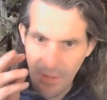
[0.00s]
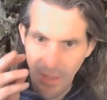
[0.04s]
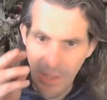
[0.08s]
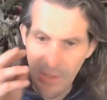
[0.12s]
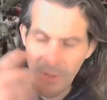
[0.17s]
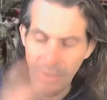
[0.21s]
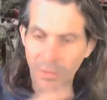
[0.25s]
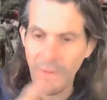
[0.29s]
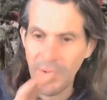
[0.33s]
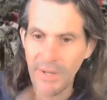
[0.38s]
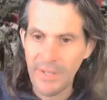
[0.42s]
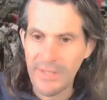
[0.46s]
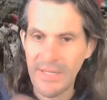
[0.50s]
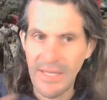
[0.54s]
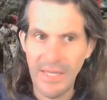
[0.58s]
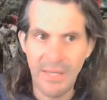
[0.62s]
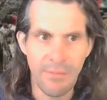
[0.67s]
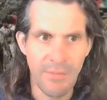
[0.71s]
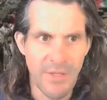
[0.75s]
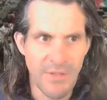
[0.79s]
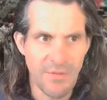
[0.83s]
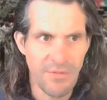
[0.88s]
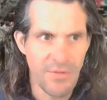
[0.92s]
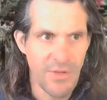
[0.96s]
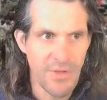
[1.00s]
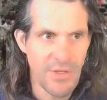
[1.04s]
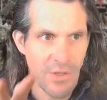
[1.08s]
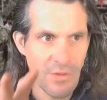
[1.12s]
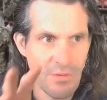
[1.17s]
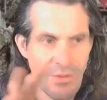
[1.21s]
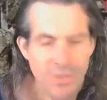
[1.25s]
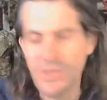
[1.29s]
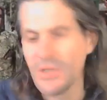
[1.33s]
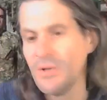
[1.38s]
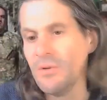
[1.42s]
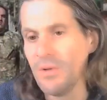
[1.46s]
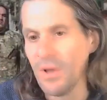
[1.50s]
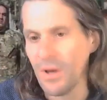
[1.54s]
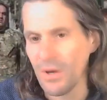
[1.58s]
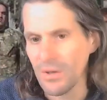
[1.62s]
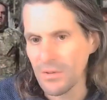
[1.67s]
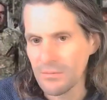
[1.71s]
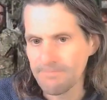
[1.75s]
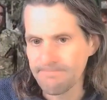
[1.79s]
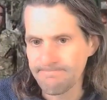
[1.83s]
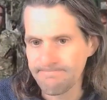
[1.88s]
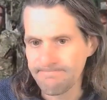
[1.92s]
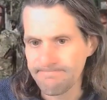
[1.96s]
I don't want to keep this video too
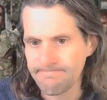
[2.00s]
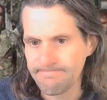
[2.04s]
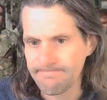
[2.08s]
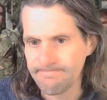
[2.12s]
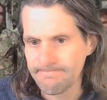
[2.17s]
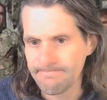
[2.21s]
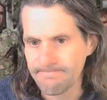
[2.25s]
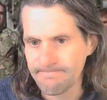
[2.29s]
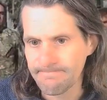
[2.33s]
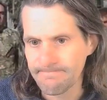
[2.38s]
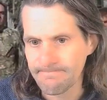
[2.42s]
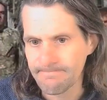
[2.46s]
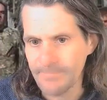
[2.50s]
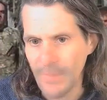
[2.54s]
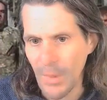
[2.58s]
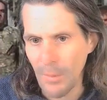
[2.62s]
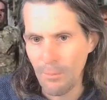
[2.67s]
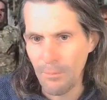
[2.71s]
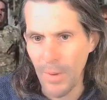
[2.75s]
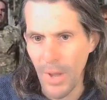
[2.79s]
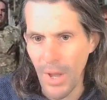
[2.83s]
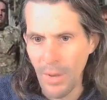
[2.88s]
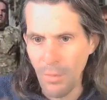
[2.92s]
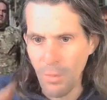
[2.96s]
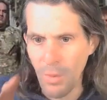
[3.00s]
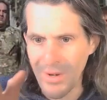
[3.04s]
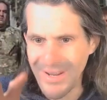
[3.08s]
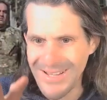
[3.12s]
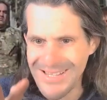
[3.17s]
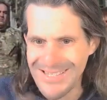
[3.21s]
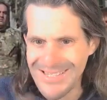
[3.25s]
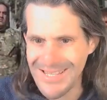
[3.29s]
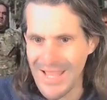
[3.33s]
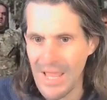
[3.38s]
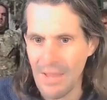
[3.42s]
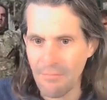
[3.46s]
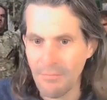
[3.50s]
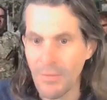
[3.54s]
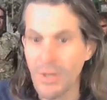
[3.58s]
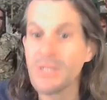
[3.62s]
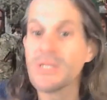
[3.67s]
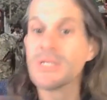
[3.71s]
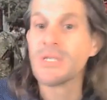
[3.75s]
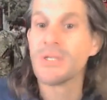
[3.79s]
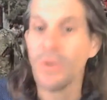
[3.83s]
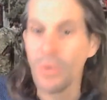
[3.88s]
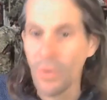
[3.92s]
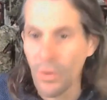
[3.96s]
long, but I want to set
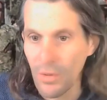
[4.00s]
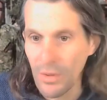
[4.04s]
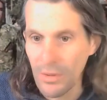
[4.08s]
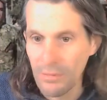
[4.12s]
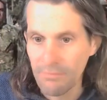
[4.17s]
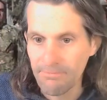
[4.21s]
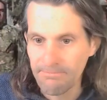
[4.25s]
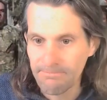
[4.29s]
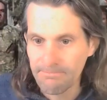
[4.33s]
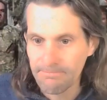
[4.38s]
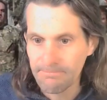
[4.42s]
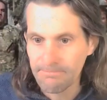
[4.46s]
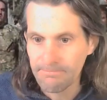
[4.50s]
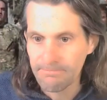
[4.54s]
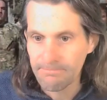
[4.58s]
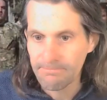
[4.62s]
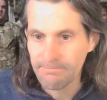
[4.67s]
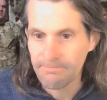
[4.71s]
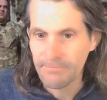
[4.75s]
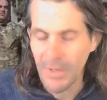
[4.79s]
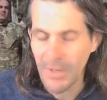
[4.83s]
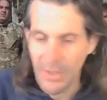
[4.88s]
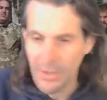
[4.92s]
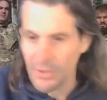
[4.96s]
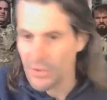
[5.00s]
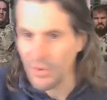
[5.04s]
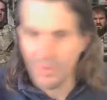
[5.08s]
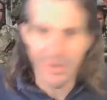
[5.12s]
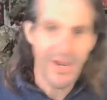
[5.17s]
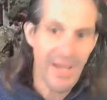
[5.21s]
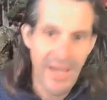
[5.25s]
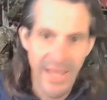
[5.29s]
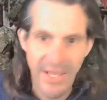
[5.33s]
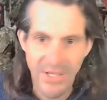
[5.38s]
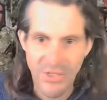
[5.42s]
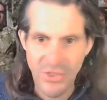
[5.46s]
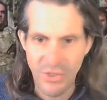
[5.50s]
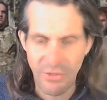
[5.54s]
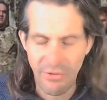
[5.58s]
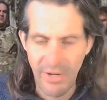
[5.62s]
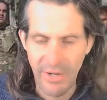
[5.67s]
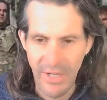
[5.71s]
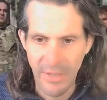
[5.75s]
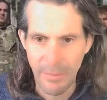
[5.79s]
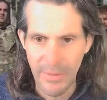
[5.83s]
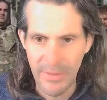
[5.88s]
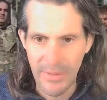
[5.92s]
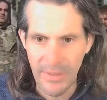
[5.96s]
my stall and I don't want to lecture
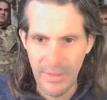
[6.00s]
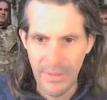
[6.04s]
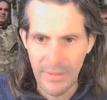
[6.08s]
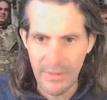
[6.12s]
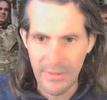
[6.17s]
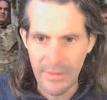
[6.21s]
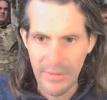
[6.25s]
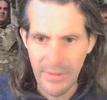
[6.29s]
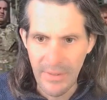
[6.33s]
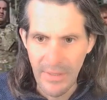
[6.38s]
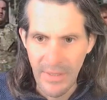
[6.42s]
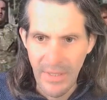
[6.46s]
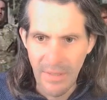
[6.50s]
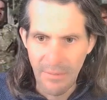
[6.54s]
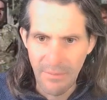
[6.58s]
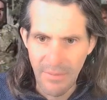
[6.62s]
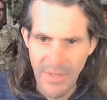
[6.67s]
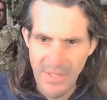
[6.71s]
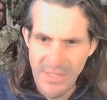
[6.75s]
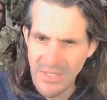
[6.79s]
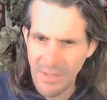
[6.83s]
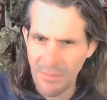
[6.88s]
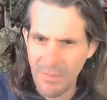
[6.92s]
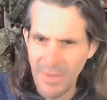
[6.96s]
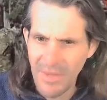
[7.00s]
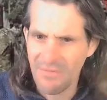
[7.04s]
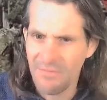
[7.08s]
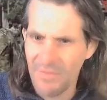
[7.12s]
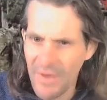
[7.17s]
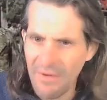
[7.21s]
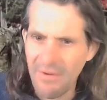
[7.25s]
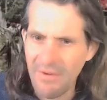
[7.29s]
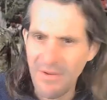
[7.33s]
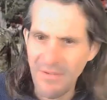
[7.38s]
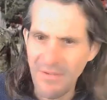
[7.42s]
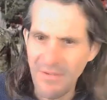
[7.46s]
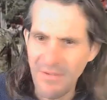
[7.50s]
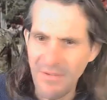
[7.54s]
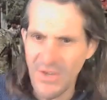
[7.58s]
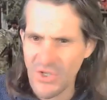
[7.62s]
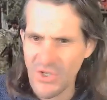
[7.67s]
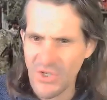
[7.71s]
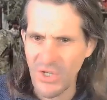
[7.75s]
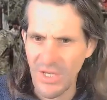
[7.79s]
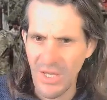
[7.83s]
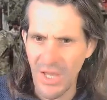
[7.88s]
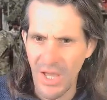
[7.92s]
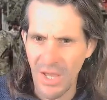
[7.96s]
anybody, but there's something very
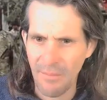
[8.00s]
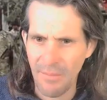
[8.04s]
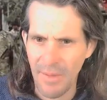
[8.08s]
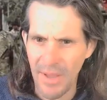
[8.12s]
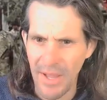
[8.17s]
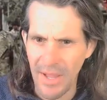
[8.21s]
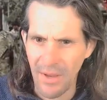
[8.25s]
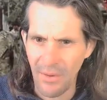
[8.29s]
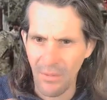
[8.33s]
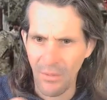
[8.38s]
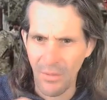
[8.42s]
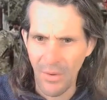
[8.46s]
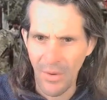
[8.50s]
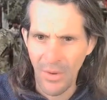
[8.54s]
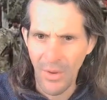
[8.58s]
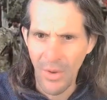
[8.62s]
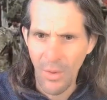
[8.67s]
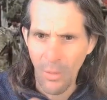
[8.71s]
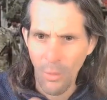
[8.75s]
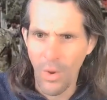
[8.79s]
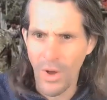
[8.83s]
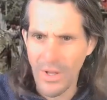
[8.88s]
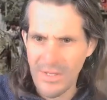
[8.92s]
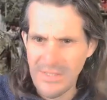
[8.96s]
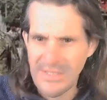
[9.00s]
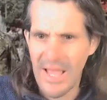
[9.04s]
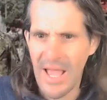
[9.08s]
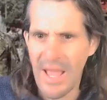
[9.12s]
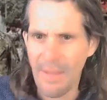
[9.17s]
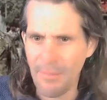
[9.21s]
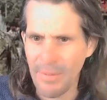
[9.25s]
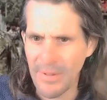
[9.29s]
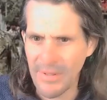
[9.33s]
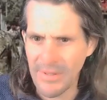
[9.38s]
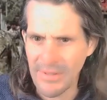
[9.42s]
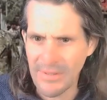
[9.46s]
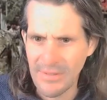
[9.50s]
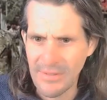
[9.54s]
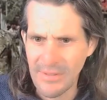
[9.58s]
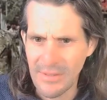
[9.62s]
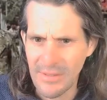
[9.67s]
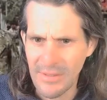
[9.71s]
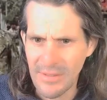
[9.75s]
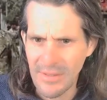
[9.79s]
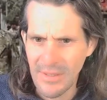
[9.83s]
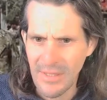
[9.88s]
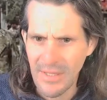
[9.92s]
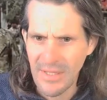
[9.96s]
fishy about what's
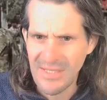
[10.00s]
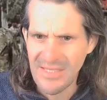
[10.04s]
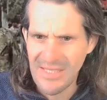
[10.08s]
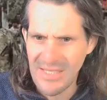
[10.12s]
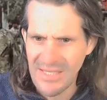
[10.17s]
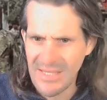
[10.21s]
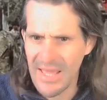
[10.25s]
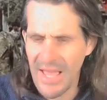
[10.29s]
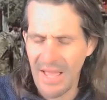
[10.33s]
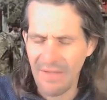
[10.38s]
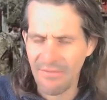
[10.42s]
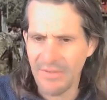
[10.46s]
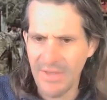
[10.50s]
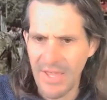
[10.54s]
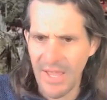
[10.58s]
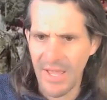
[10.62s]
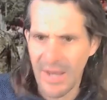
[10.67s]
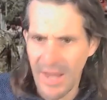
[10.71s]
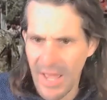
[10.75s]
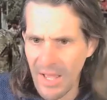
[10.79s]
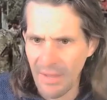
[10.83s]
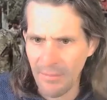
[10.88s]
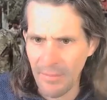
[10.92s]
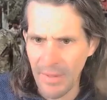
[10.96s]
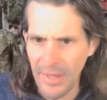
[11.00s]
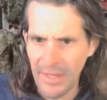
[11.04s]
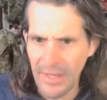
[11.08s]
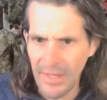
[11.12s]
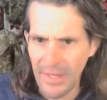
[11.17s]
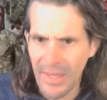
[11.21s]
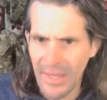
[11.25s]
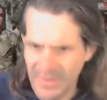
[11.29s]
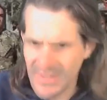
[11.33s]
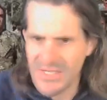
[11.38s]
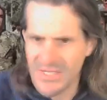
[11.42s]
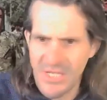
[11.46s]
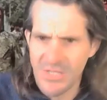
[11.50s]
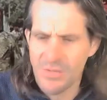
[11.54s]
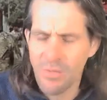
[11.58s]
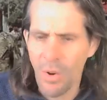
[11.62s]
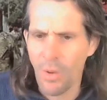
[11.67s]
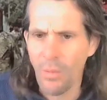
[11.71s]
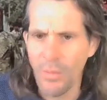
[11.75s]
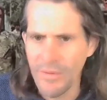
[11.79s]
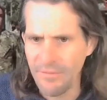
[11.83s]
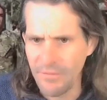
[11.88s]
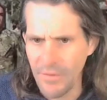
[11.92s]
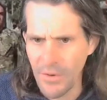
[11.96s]
happened to the Afghan army. This is
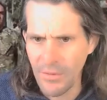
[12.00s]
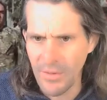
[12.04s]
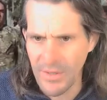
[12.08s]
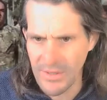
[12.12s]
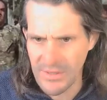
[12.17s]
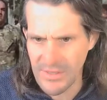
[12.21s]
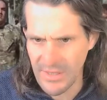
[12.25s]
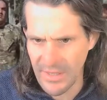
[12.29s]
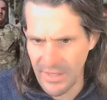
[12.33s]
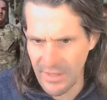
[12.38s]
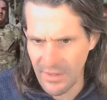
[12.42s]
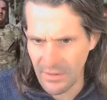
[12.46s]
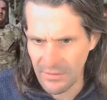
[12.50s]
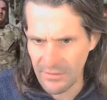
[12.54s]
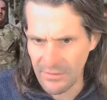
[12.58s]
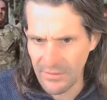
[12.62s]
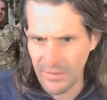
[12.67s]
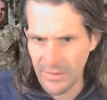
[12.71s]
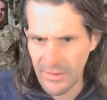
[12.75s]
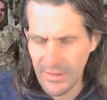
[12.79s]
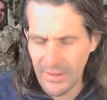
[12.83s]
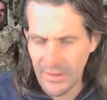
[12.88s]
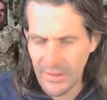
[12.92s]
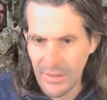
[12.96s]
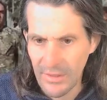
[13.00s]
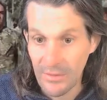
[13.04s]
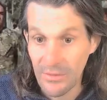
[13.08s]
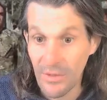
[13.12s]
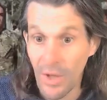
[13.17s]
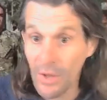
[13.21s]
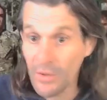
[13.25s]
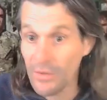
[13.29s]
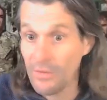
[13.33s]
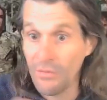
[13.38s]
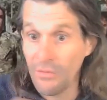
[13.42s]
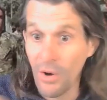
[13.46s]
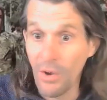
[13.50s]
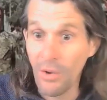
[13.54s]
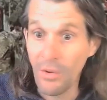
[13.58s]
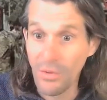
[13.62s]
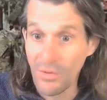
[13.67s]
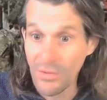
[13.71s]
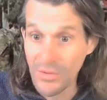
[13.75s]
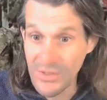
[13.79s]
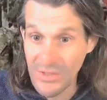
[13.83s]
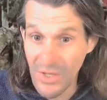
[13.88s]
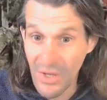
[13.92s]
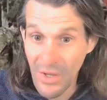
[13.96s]
what we're focusing on, not the
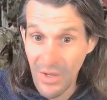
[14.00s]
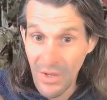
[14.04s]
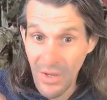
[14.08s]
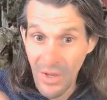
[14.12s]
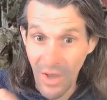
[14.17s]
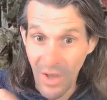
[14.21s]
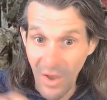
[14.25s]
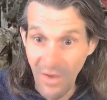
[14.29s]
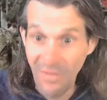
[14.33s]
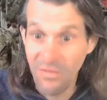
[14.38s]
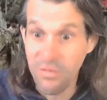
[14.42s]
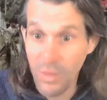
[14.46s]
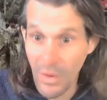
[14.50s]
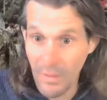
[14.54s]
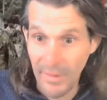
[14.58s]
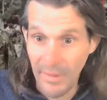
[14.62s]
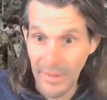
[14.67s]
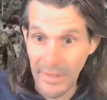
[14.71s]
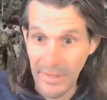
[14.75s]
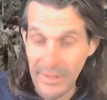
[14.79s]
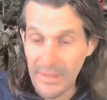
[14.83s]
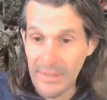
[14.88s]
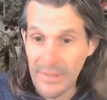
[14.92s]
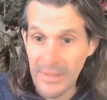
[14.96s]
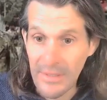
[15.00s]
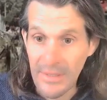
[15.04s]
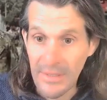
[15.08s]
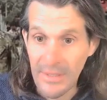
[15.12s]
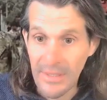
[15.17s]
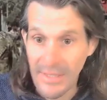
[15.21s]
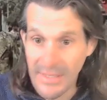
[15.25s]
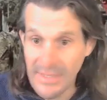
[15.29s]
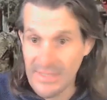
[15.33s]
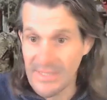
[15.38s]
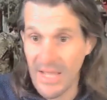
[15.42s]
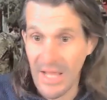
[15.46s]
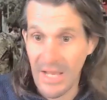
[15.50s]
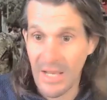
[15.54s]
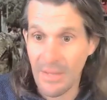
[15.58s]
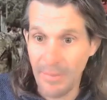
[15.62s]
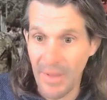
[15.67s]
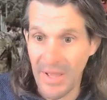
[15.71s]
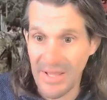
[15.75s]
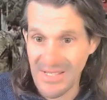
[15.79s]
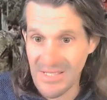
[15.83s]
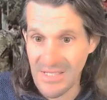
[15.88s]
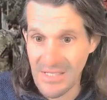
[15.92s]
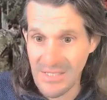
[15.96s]
roles of women in
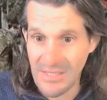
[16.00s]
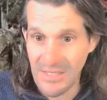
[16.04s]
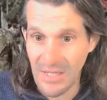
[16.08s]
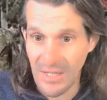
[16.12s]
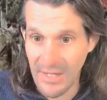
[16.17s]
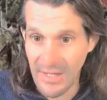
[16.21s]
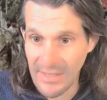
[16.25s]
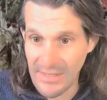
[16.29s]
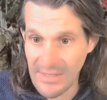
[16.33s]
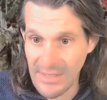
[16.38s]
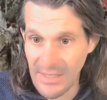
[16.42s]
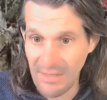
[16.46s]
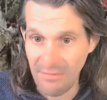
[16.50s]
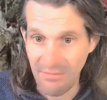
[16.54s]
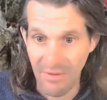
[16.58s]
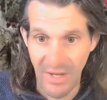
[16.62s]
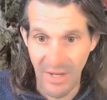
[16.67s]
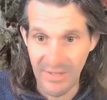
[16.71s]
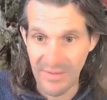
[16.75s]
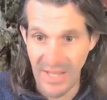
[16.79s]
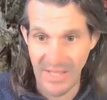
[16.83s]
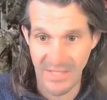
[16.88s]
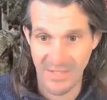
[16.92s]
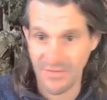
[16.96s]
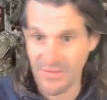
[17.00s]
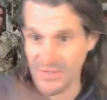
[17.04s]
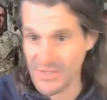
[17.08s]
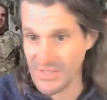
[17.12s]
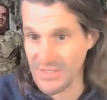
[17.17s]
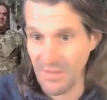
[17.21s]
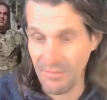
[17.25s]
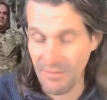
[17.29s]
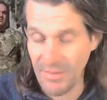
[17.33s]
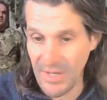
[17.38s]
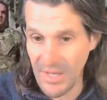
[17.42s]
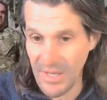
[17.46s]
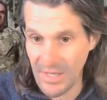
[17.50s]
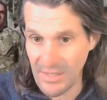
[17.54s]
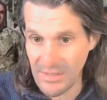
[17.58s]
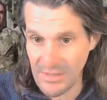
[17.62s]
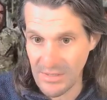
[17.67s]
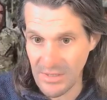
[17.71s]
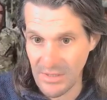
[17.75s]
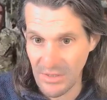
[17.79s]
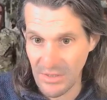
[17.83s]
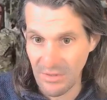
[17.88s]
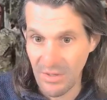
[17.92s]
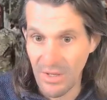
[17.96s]
Taliban society, right? That's for somebody
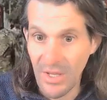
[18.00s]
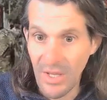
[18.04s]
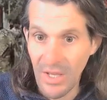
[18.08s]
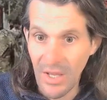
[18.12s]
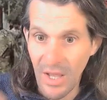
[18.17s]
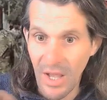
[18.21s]
else to do.